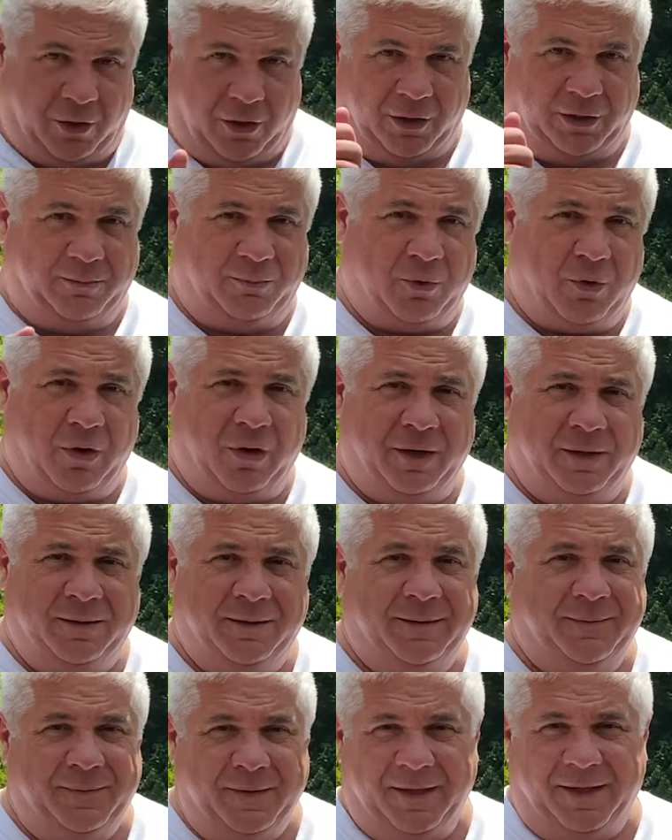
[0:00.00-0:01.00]
All aboard,
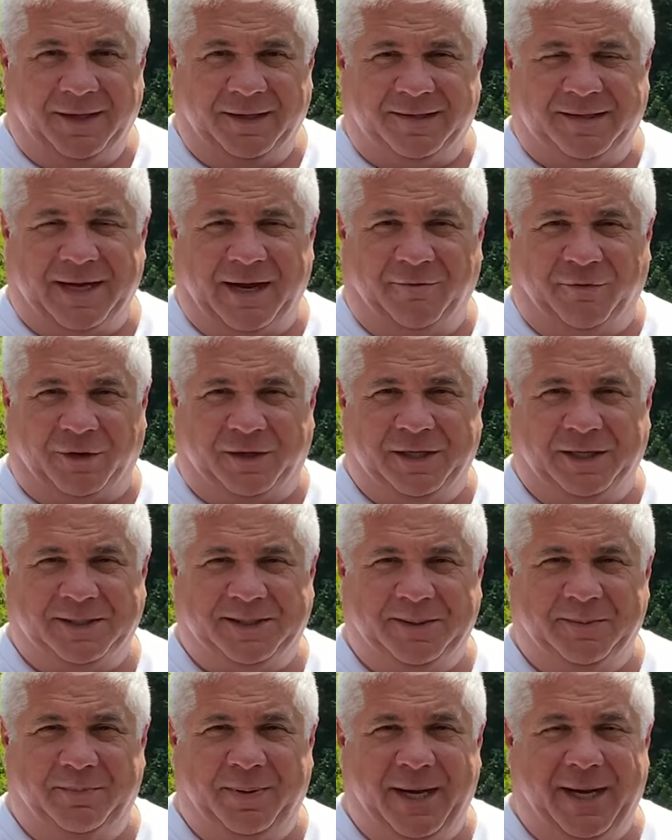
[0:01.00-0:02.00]
it's time for
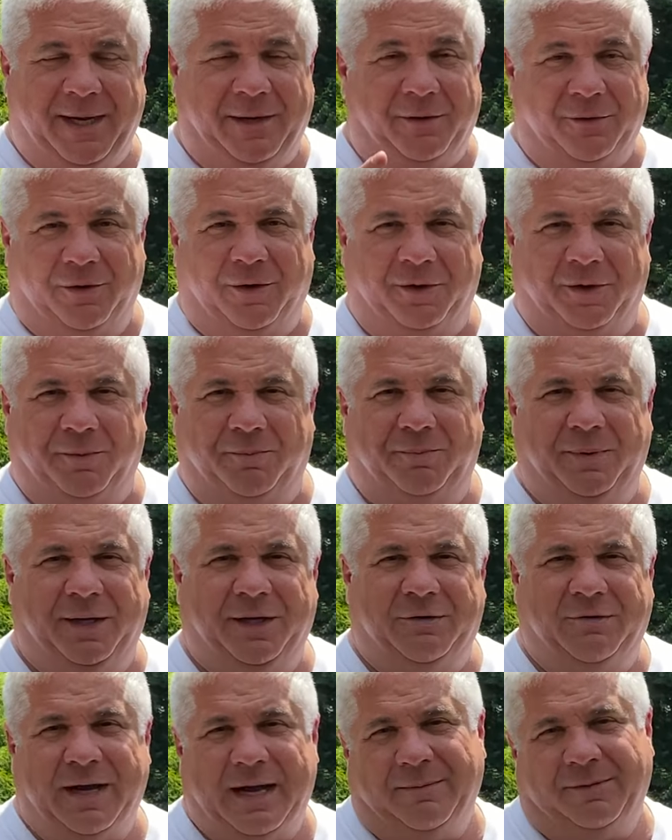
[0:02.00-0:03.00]
custom paint on the
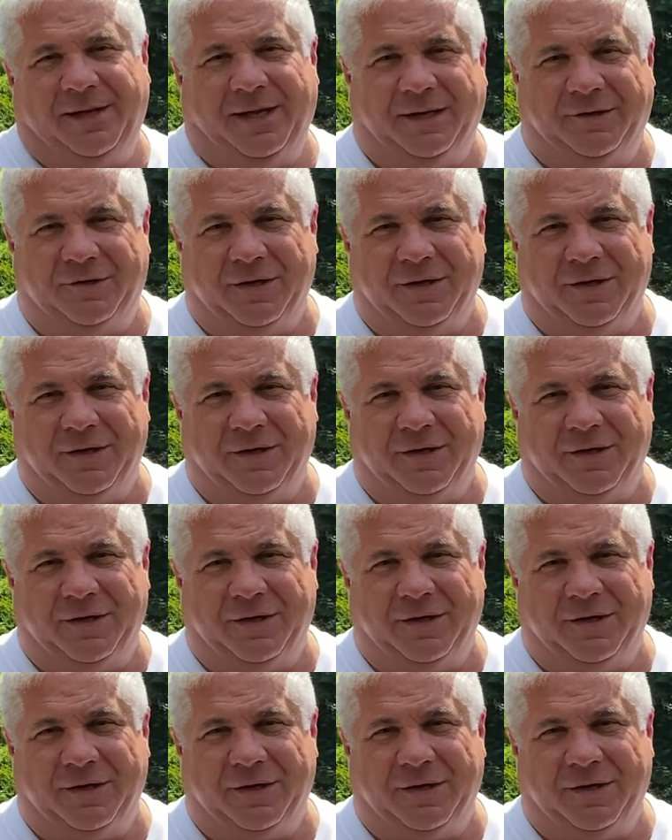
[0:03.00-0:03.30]
Big Crab Cake